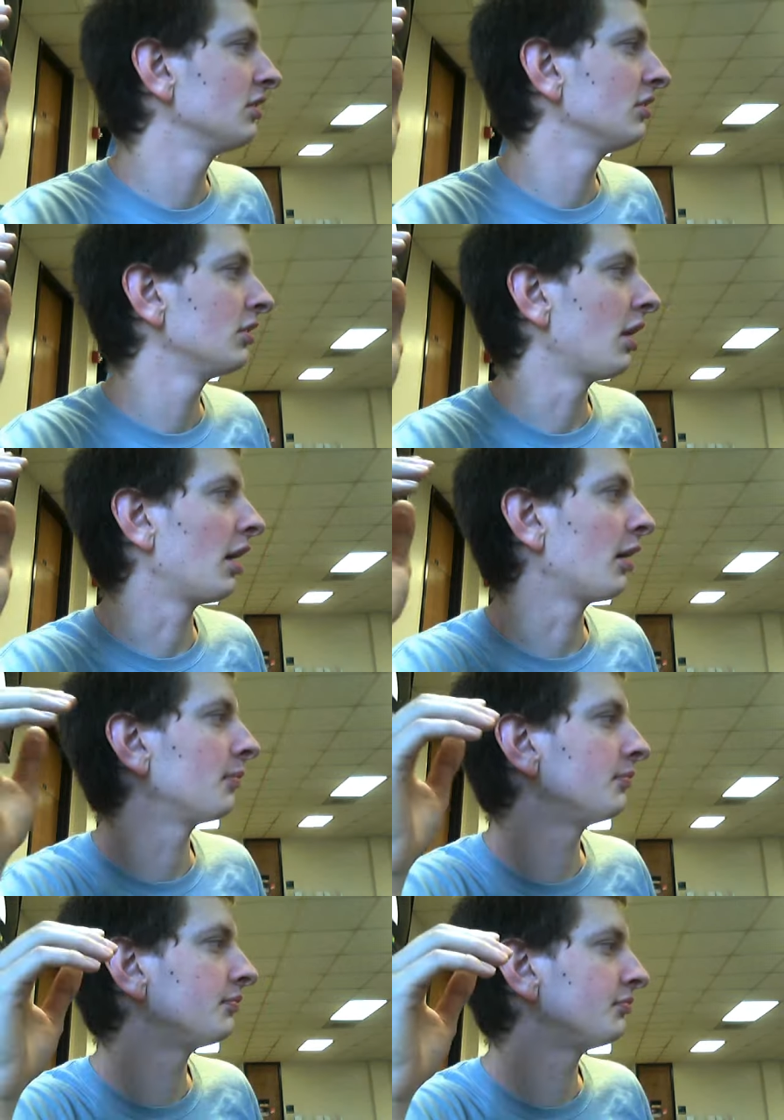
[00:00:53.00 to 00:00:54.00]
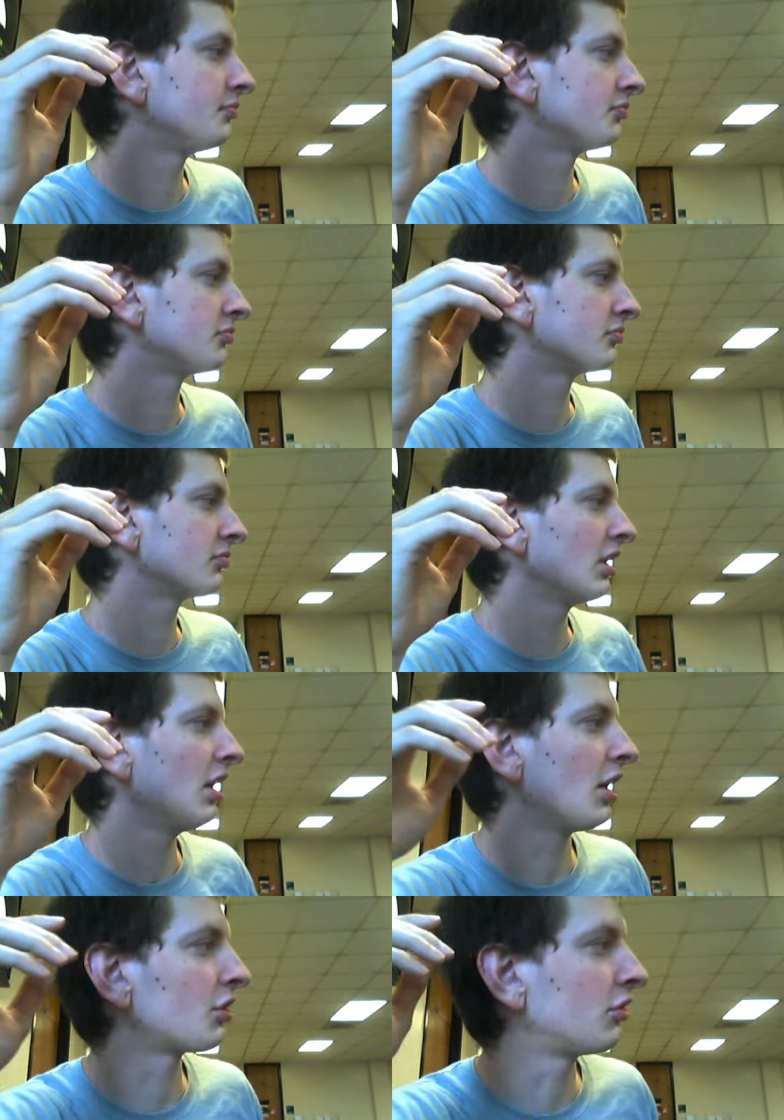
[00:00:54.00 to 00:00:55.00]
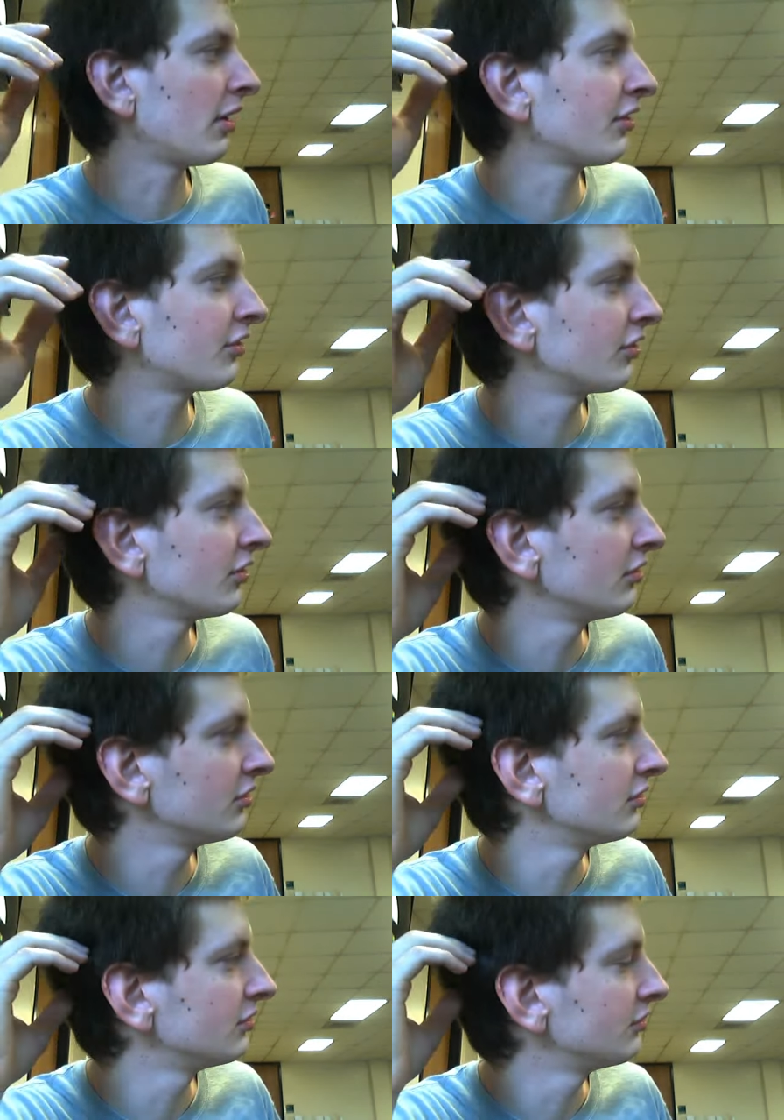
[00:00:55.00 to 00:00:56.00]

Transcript: like uh, that whole situation. Uh, um, Chris, I, I, just